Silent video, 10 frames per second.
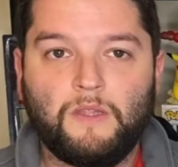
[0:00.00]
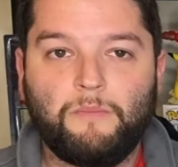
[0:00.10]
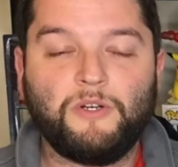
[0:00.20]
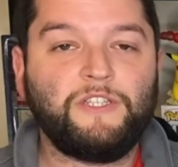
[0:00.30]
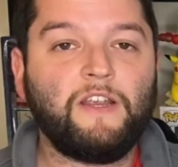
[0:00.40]

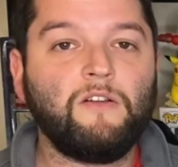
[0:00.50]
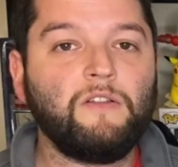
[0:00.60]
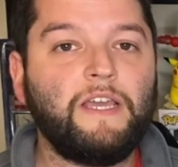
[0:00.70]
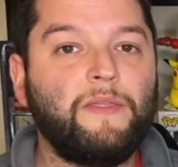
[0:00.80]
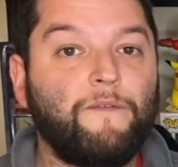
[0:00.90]

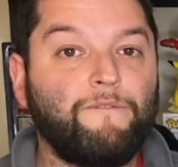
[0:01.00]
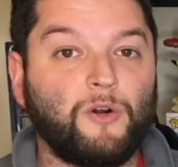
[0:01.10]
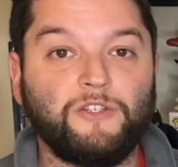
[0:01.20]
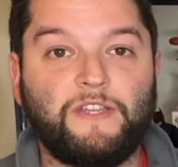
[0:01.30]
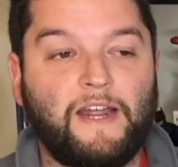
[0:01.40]
Particularly in the
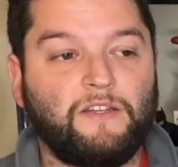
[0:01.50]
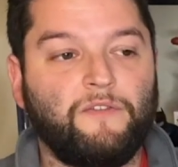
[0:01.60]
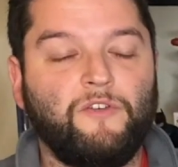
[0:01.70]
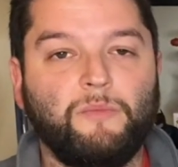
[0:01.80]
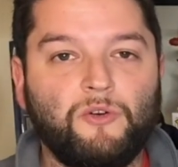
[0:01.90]
first act of the
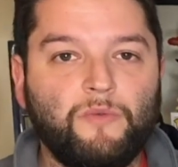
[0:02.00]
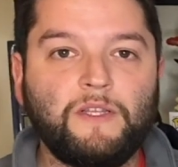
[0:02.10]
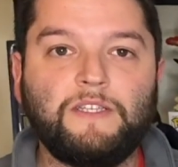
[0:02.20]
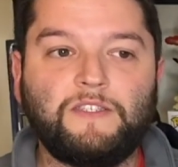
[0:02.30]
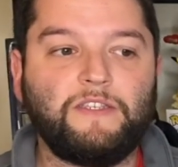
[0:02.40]
film, you're
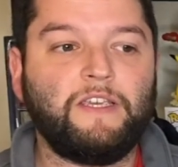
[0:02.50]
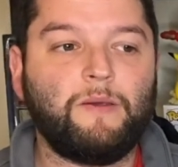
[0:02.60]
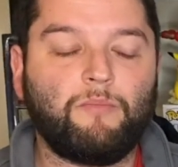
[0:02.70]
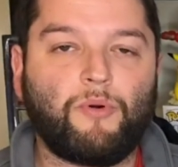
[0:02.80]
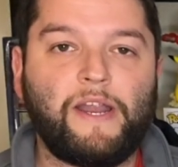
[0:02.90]
really seeing
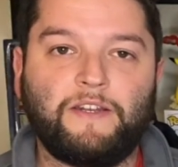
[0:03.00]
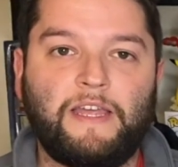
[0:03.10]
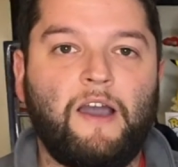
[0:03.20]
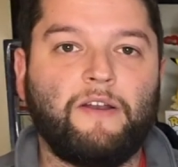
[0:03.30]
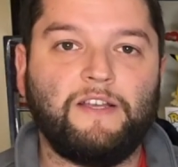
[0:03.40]
him break
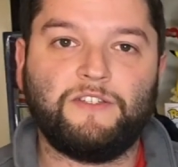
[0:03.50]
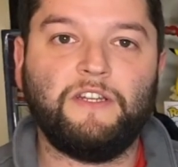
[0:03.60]
down as an